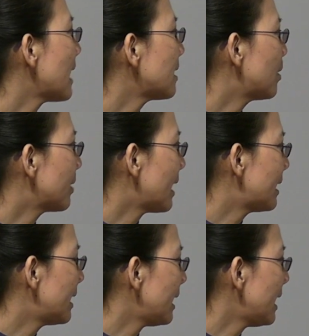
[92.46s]
let's look
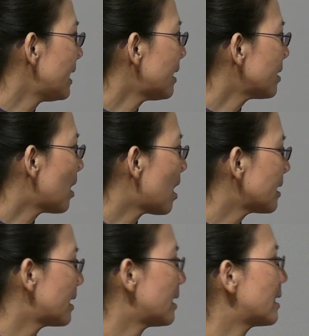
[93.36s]
at the inner
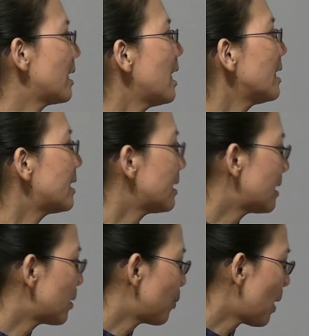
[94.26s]
causes. This
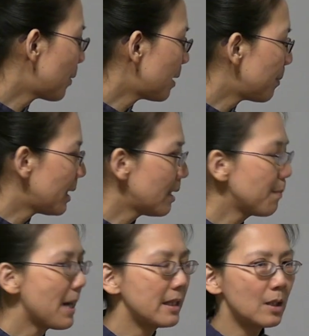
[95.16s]
is what we
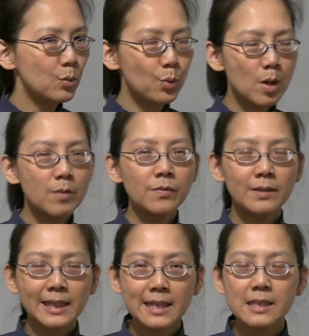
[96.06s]
mean by the
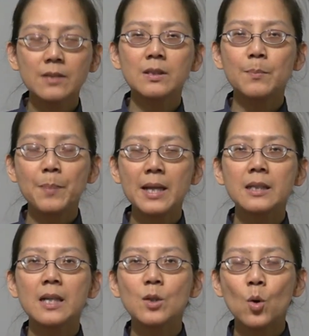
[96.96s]
12 links of
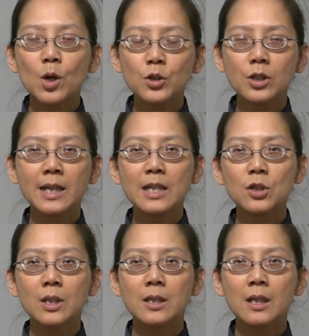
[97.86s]
dependent
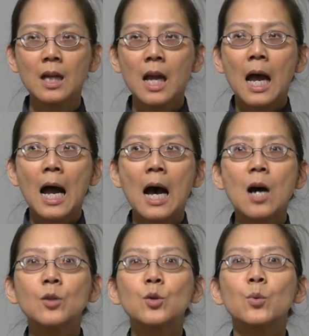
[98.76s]
origination.
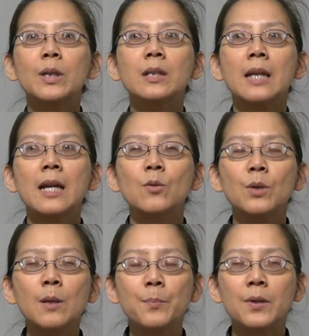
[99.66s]
How do we take
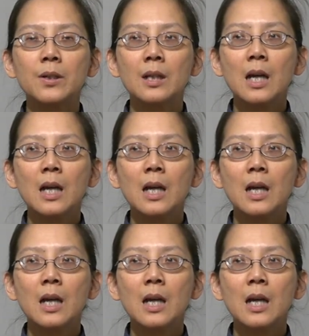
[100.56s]
rebirth?